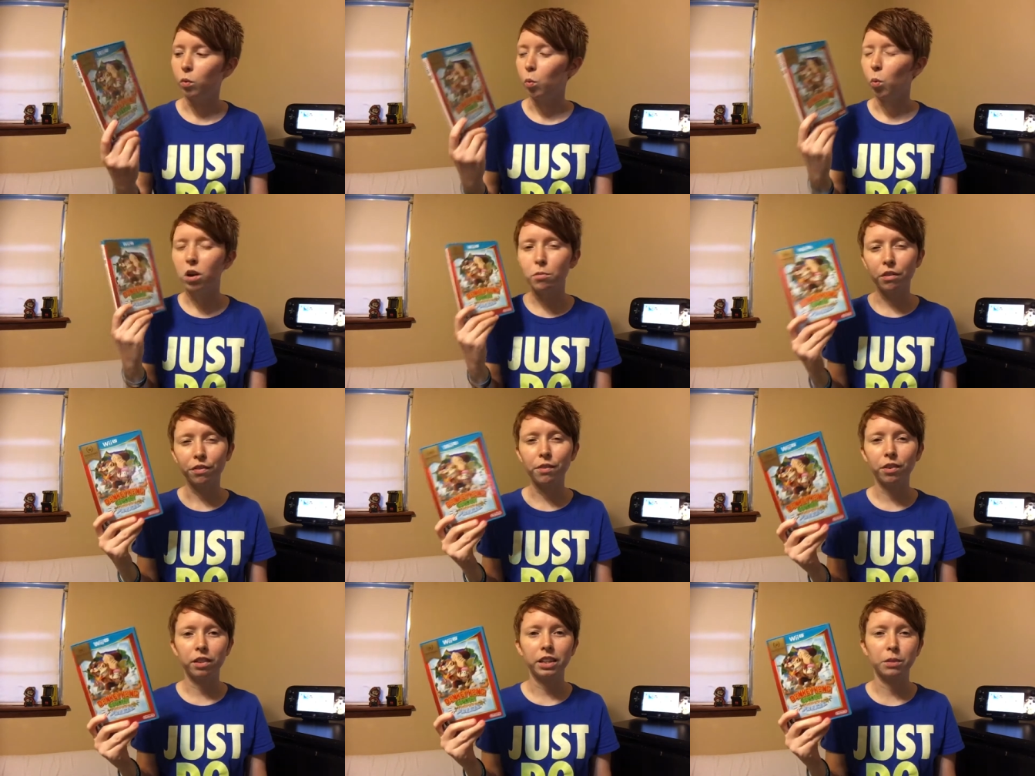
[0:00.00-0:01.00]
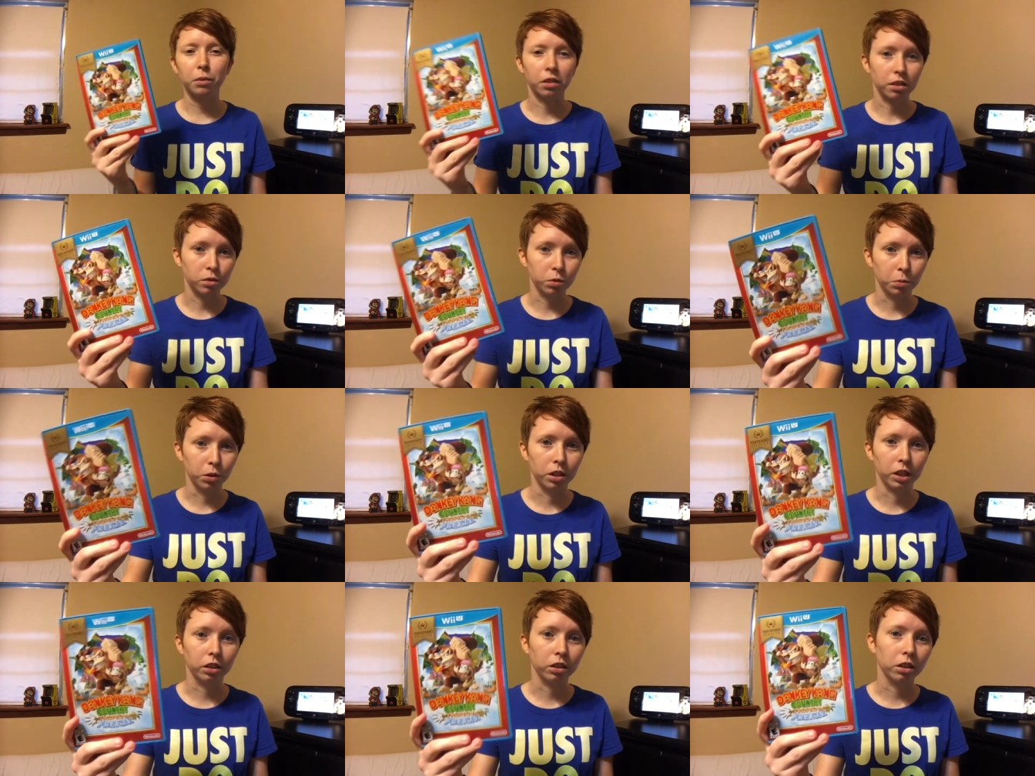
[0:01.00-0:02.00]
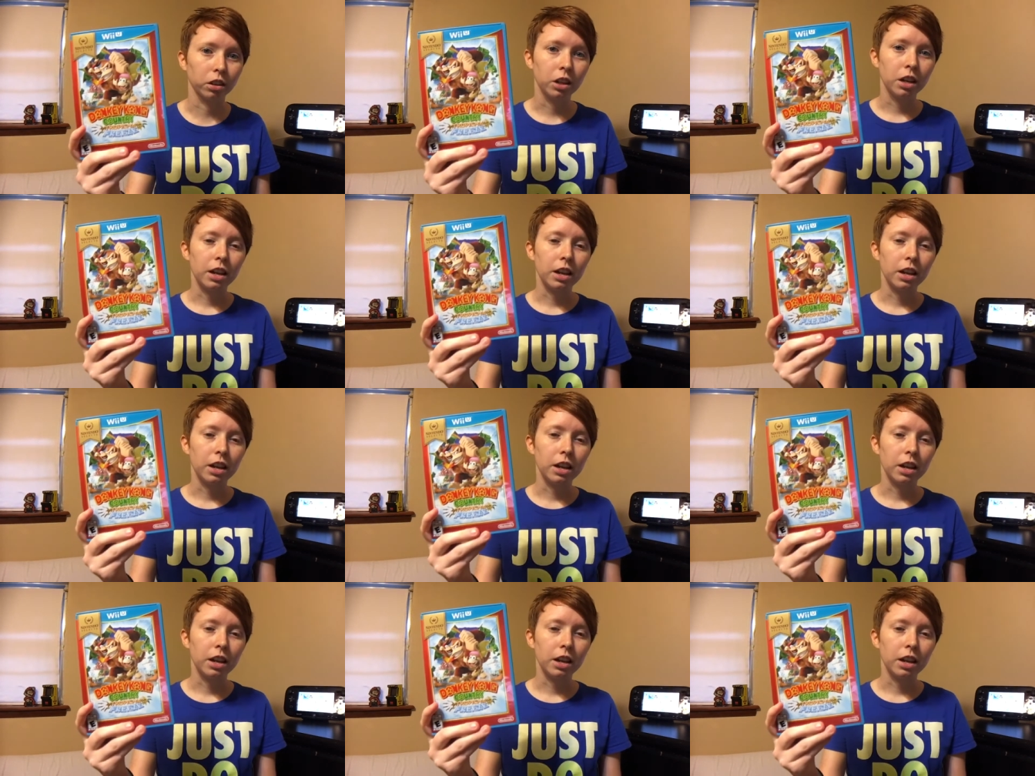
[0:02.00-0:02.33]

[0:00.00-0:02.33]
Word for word: One of my favorite things about this one particular,